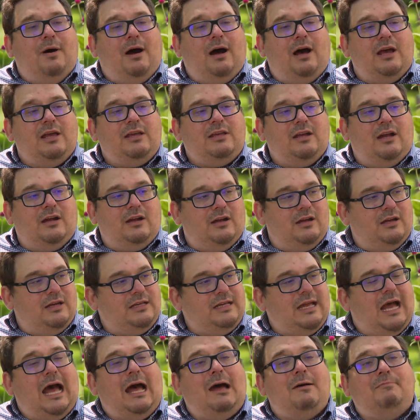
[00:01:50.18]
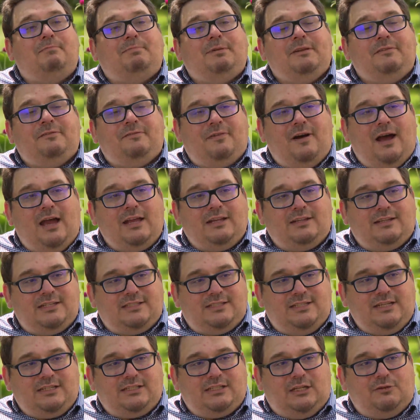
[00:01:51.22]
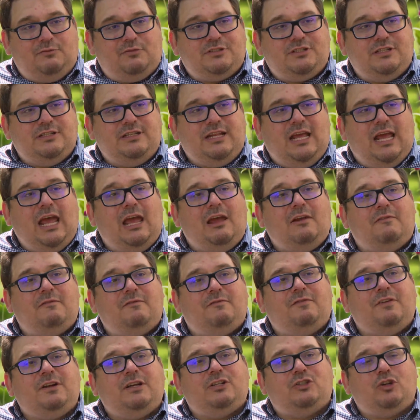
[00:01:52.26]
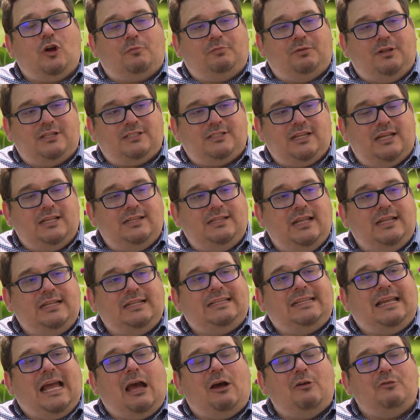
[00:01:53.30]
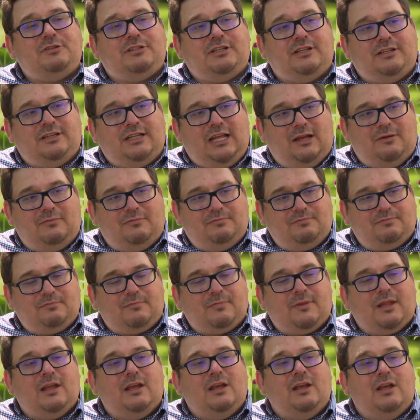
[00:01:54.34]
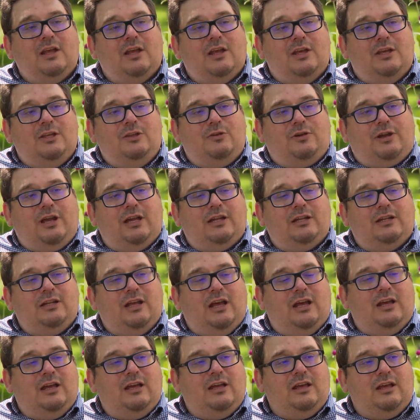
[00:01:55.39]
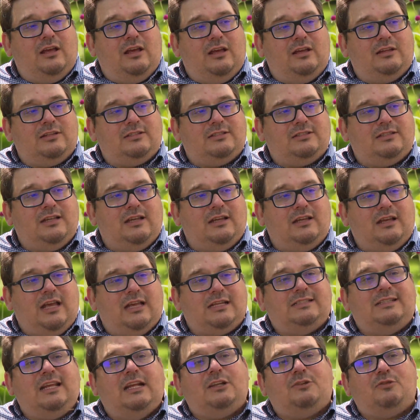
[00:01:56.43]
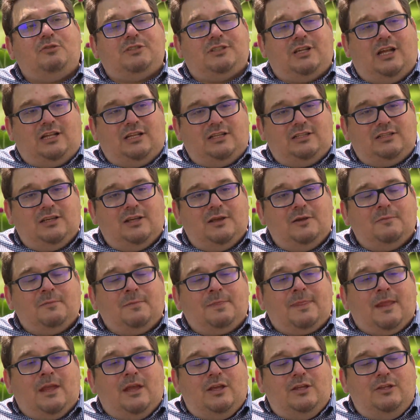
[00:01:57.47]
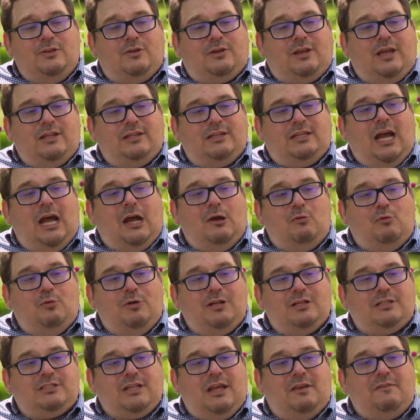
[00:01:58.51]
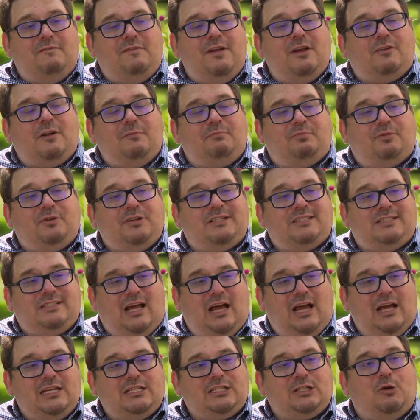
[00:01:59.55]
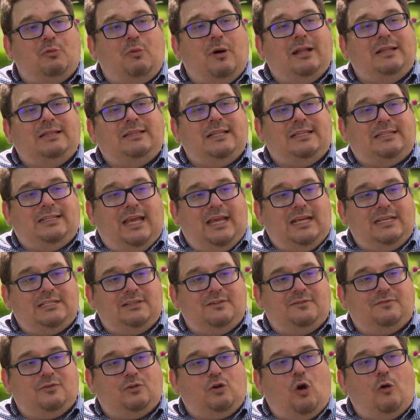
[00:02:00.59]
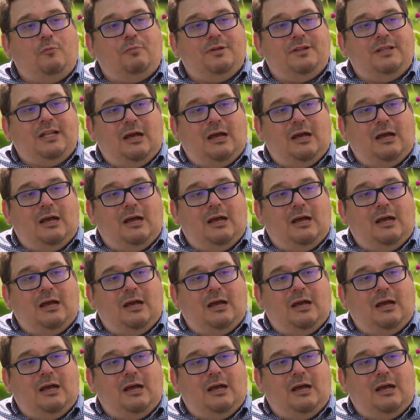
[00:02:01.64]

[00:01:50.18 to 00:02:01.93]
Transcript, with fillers: By uh, amplifying the signal within every droplet and then counting them, you can, uh, as, uh, as end result, you can come with a very precise quantitative copy